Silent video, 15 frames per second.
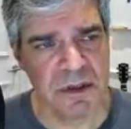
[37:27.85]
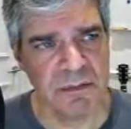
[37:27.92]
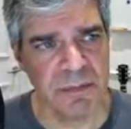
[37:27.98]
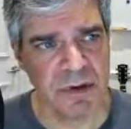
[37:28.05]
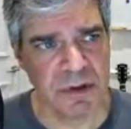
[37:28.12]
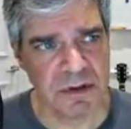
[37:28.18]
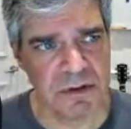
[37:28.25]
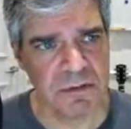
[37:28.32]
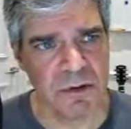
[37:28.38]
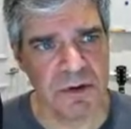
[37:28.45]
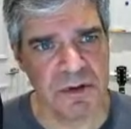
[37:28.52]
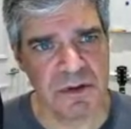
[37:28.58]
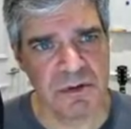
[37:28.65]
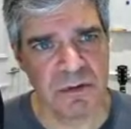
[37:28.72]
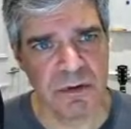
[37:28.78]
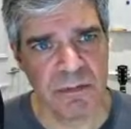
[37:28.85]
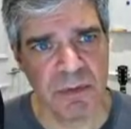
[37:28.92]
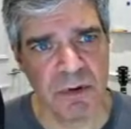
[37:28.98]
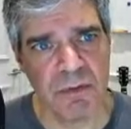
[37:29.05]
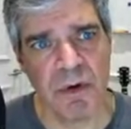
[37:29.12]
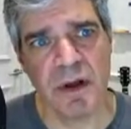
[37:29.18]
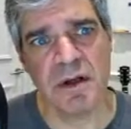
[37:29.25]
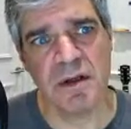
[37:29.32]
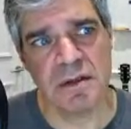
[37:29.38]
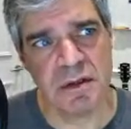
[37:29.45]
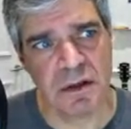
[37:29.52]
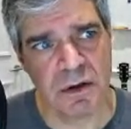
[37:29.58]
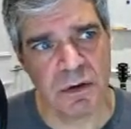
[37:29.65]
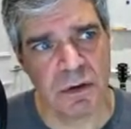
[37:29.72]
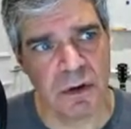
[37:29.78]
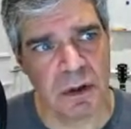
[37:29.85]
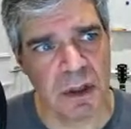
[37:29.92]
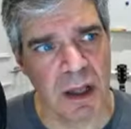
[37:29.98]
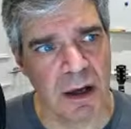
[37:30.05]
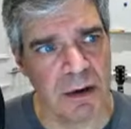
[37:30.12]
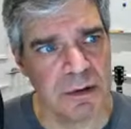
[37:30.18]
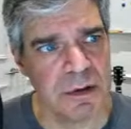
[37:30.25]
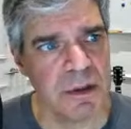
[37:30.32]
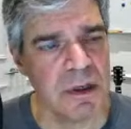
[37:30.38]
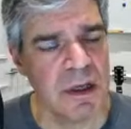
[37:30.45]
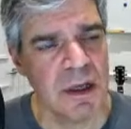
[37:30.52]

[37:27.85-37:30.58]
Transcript: but this one's sort of built right into Google Cloud.